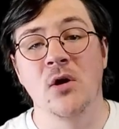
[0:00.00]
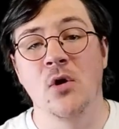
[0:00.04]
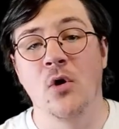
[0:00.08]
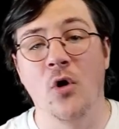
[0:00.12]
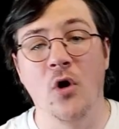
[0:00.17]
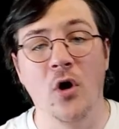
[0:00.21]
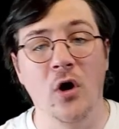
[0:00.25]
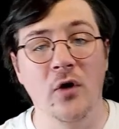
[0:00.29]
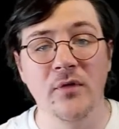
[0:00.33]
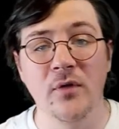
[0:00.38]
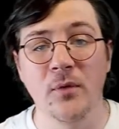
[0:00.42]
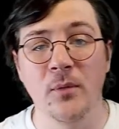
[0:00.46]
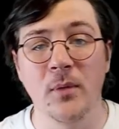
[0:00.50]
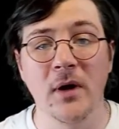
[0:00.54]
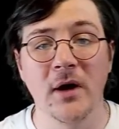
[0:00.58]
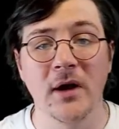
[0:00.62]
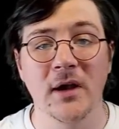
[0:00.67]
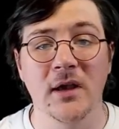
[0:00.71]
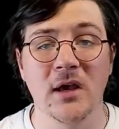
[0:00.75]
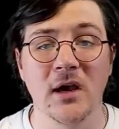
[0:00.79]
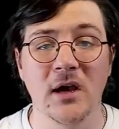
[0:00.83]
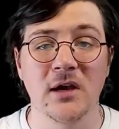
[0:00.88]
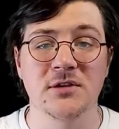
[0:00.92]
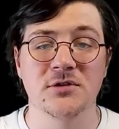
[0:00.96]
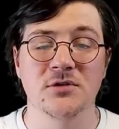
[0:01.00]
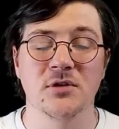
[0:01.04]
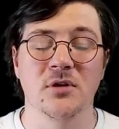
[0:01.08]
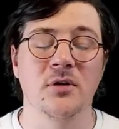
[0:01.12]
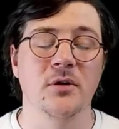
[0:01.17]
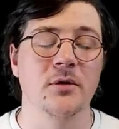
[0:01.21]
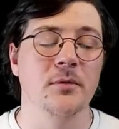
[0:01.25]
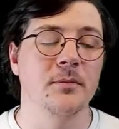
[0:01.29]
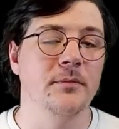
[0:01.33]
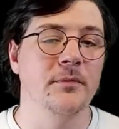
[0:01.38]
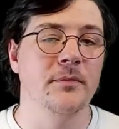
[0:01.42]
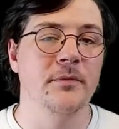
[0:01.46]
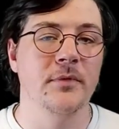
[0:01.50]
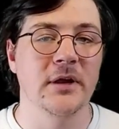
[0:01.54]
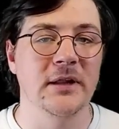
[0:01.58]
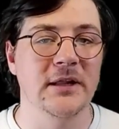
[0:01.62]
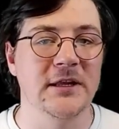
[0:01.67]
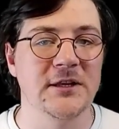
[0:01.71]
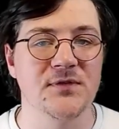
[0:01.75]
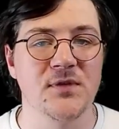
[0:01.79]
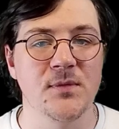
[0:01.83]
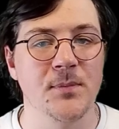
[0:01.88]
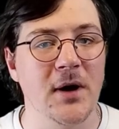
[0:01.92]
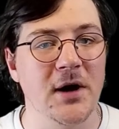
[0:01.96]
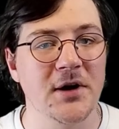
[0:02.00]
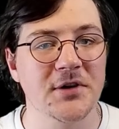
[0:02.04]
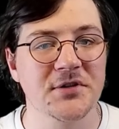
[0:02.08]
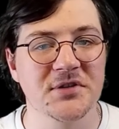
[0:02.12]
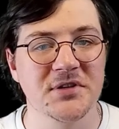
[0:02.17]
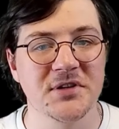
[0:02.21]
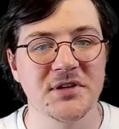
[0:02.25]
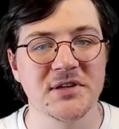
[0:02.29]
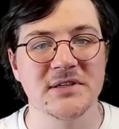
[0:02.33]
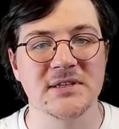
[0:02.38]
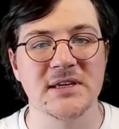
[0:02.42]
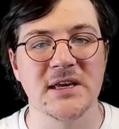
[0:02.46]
all the workers, or at least the bosses,